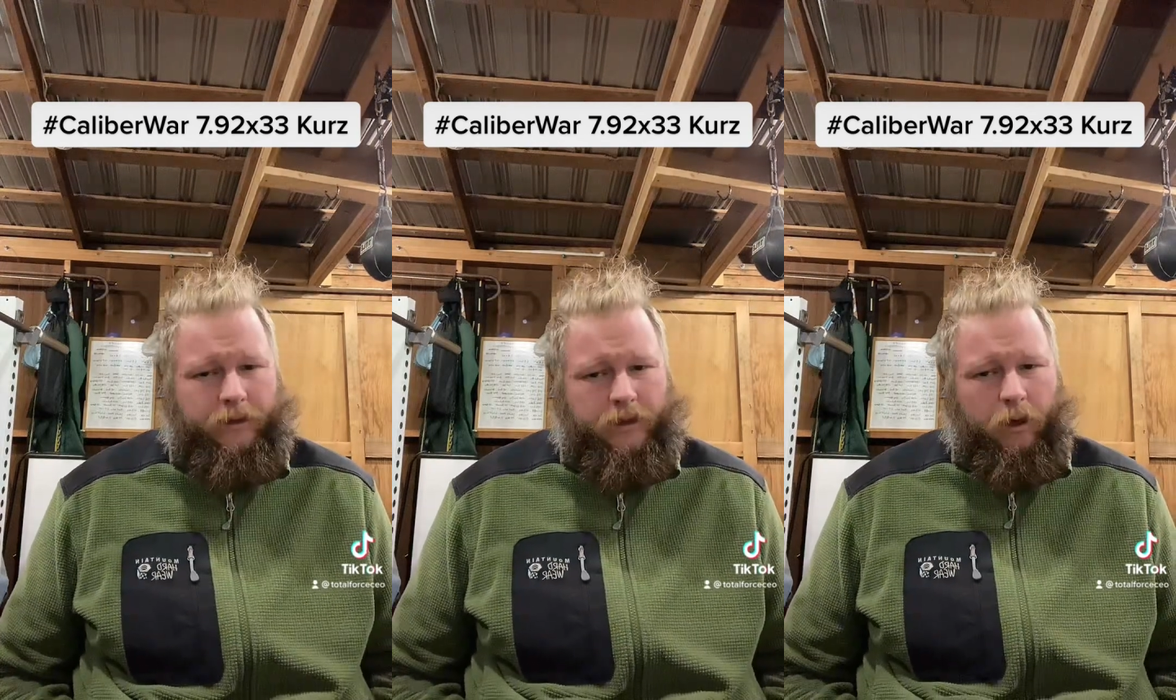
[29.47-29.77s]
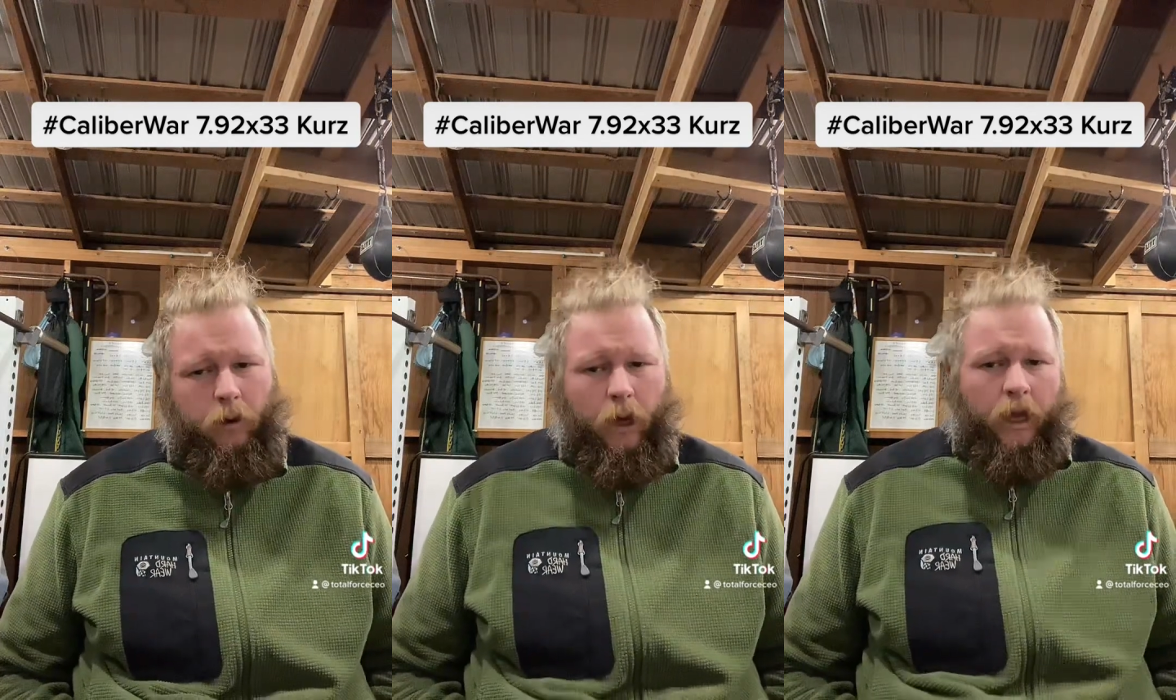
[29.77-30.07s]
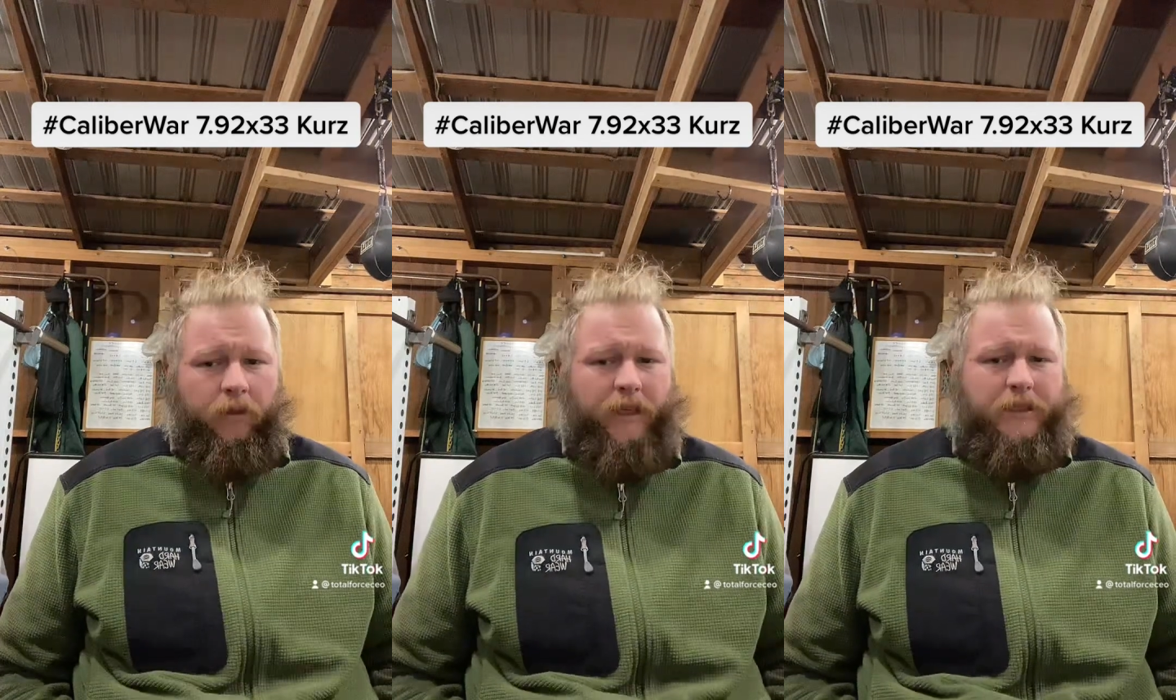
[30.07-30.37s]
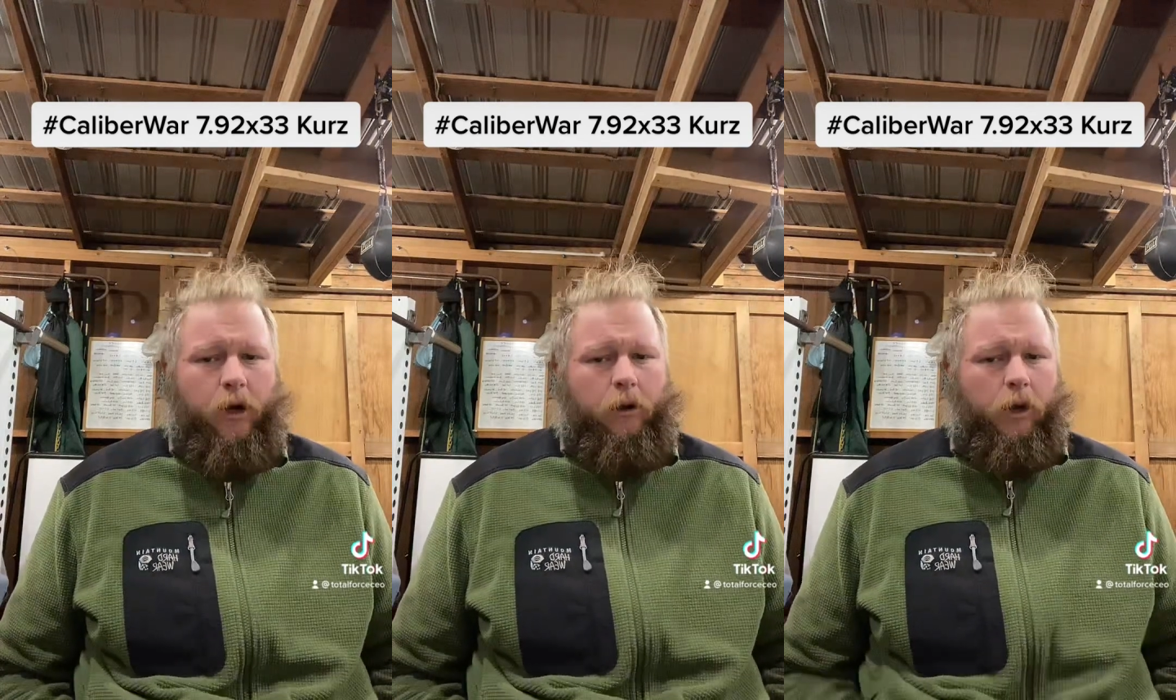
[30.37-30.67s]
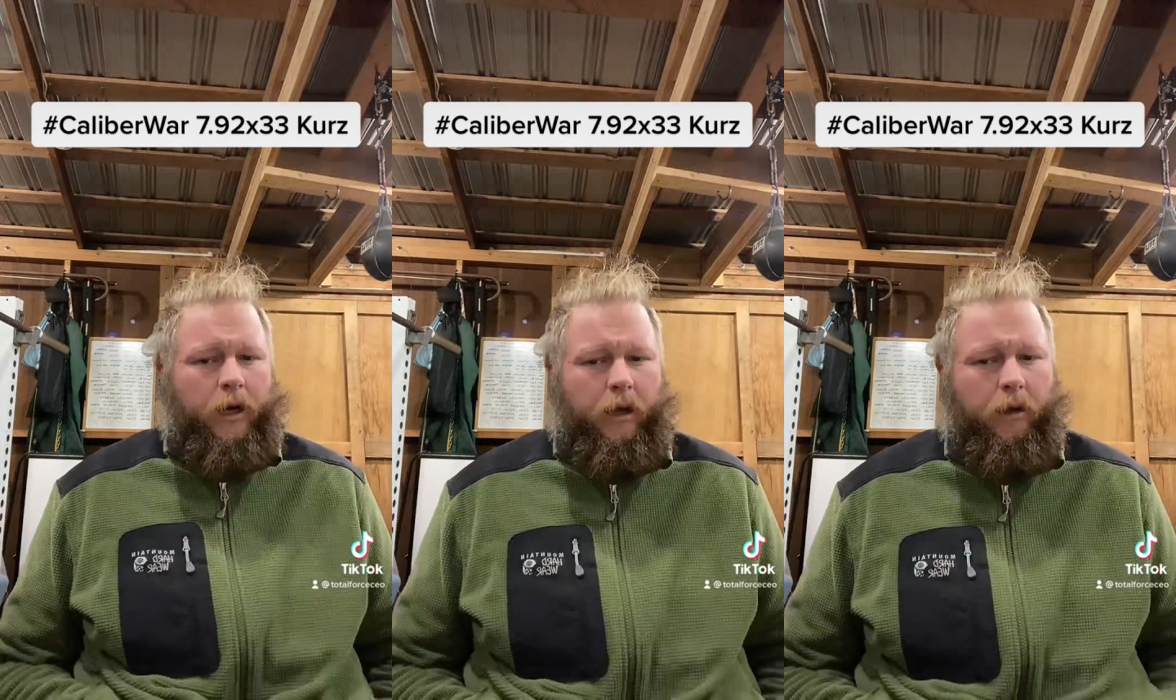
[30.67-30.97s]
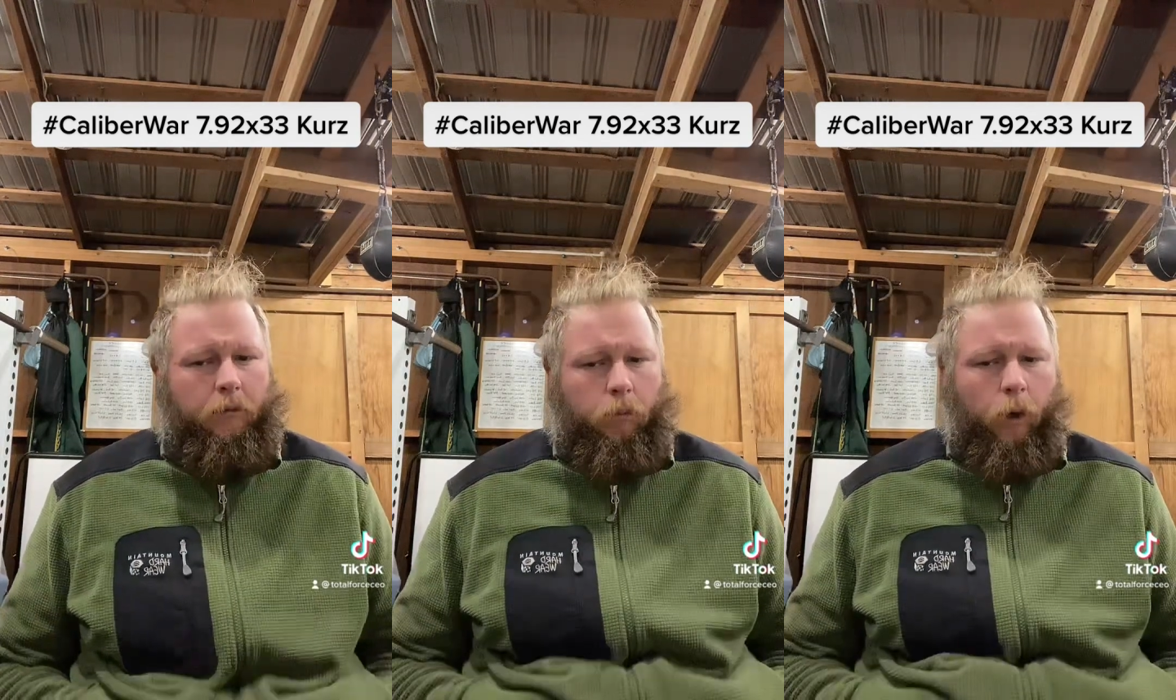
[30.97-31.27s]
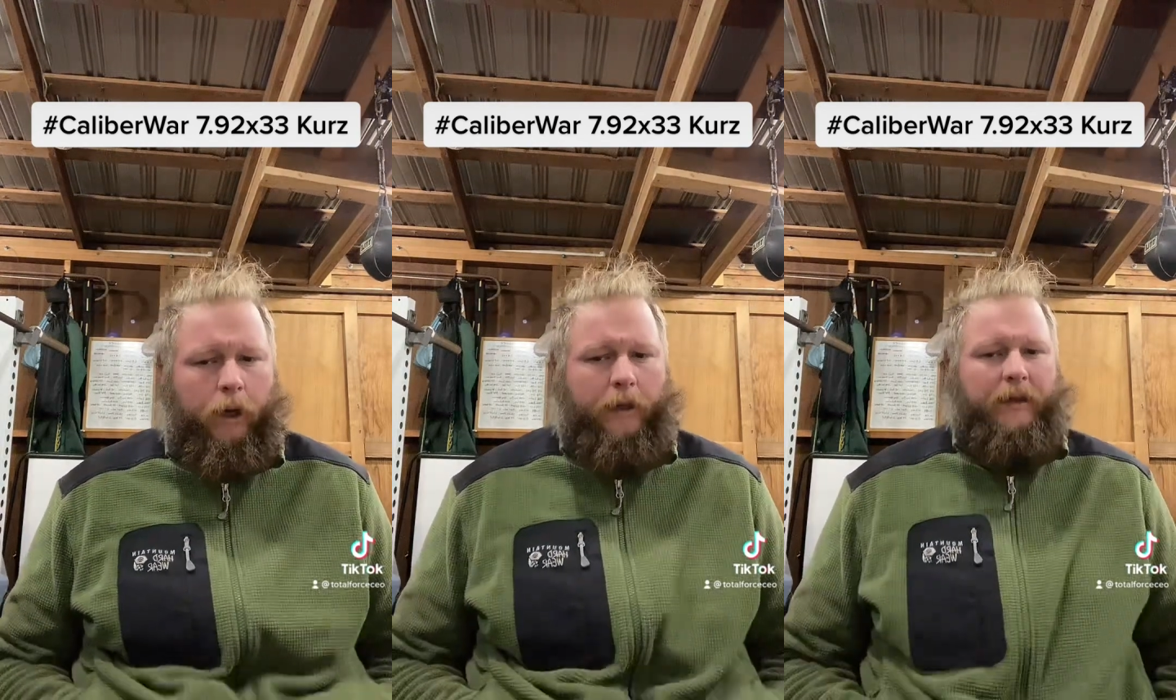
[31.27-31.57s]
So they started looking at
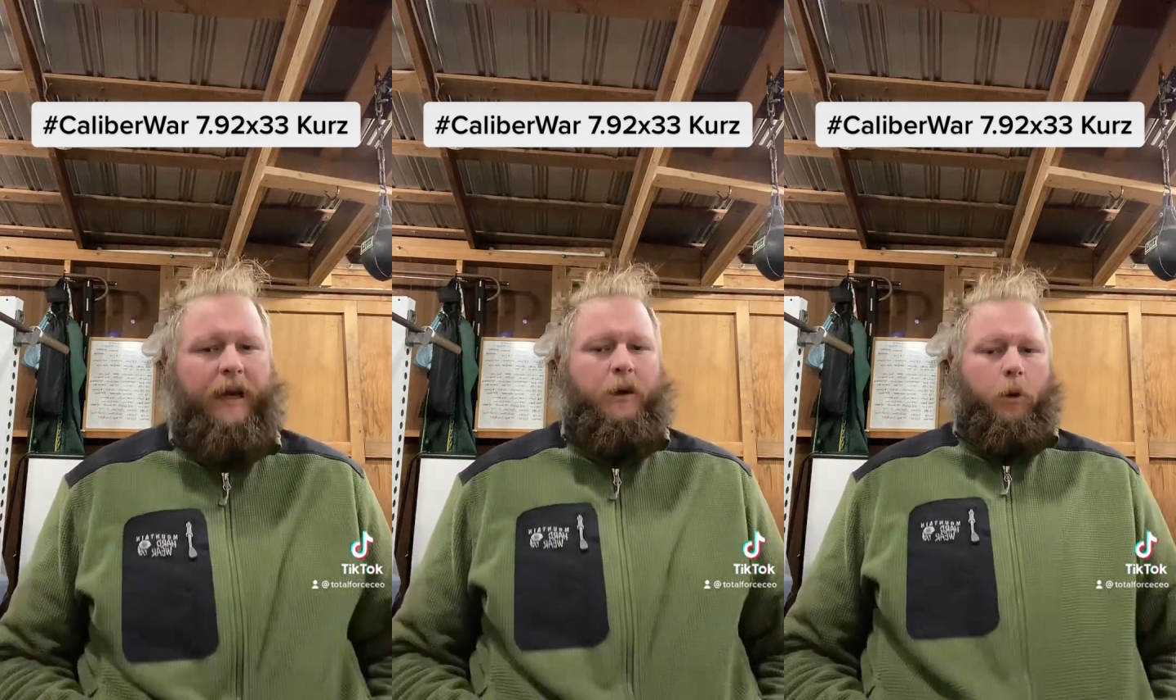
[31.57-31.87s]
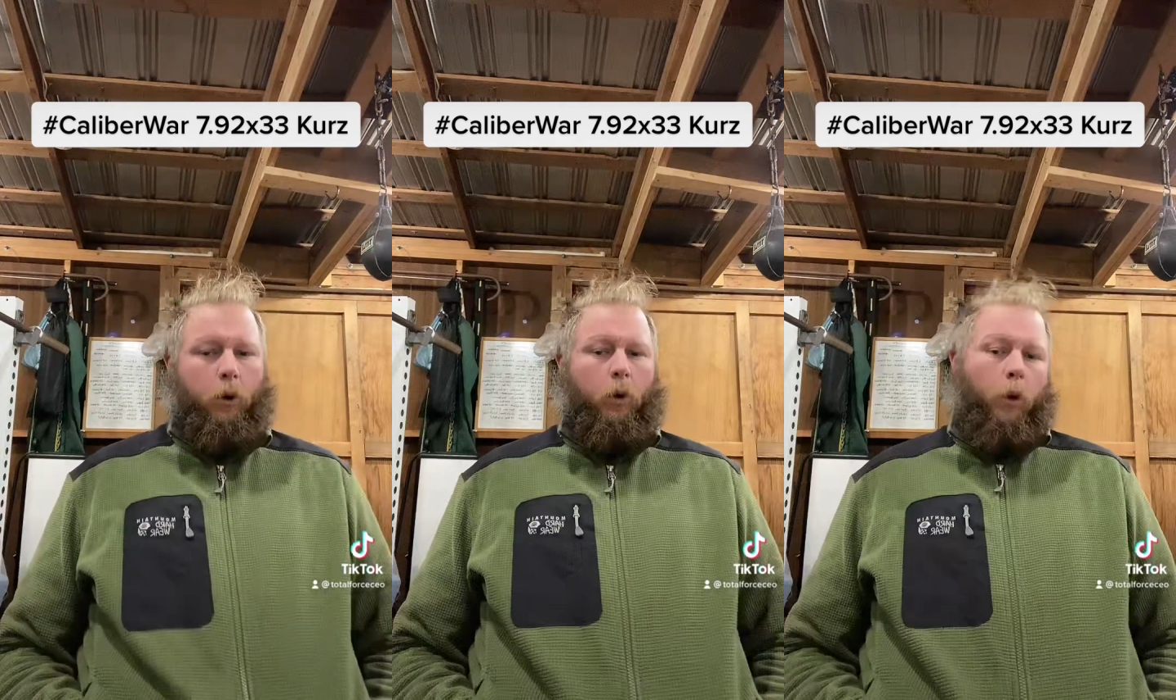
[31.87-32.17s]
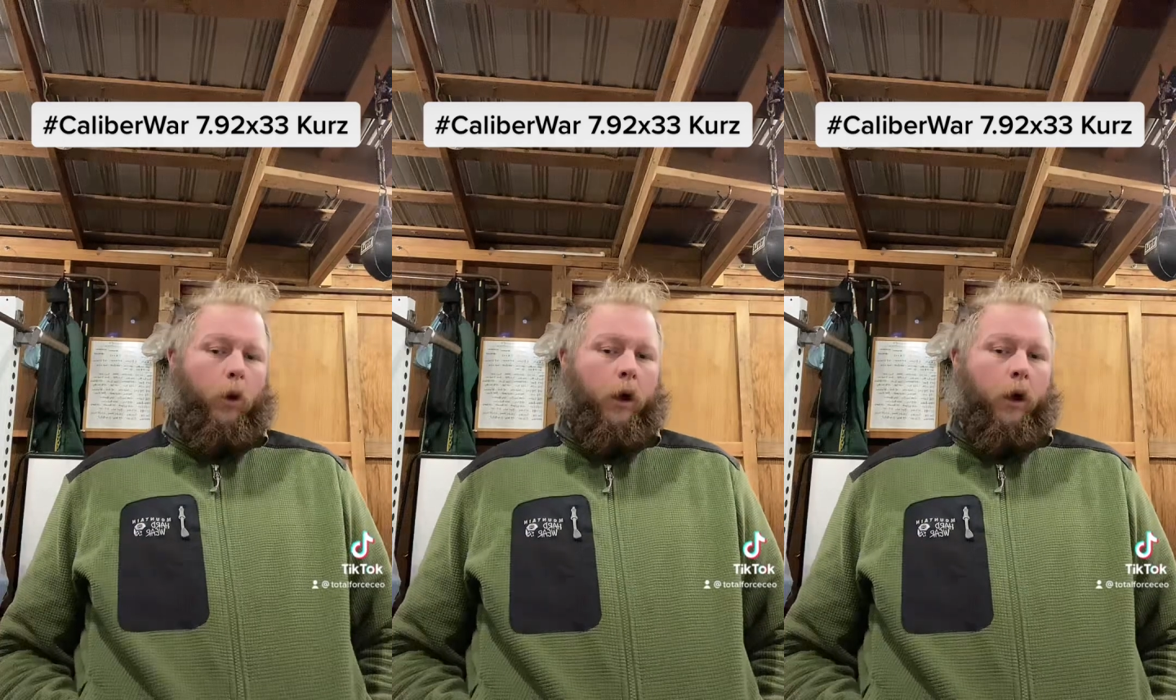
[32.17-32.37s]
what could they do?